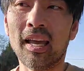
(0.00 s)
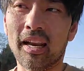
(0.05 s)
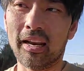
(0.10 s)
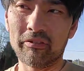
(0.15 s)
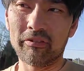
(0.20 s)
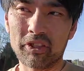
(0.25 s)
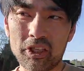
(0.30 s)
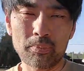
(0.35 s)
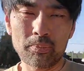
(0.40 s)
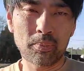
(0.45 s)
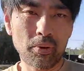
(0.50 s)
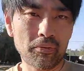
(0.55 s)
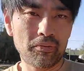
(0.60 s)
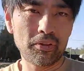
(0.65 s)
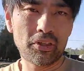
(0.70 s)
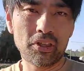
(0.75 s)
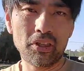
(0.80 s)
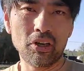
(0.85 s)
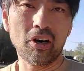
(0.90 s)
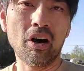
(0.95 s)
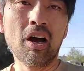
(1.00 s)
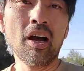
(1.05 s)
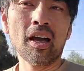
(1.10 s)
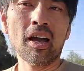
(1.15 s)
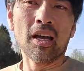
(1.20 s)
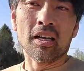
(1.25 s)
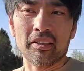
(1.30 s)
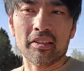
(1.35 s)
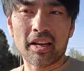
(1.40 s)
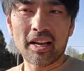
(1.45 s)
And I've just proven to you
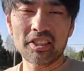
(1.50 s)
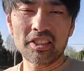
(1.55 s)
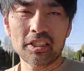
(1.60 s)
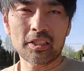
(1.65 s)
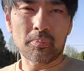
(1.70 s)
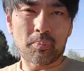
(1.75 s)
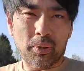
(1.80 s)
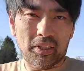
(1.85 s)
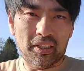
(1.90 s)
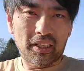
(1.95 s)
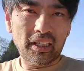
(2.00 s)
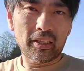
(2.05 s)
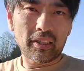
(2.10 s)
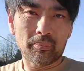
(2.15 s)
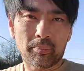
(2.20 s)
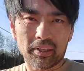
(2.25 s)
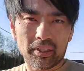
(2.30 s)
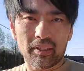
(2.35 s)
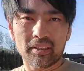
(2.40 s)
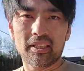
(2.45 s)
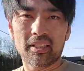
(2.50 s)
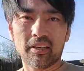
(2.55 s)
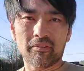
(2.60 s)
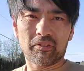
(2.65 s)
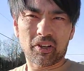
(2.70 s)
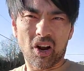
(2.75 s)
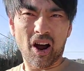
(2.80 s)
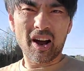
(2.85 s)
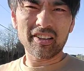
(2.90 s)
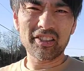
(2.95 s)
not just the predictability
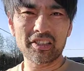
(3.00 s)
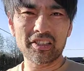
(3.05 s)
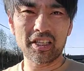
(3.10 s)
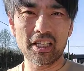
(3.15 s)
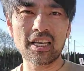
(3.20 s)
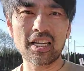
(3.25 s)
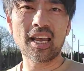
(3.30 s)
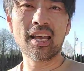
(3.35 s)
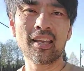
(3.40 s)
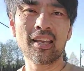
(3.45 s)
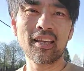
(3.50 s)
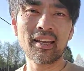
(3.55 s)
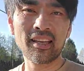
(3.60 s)
of consciousness,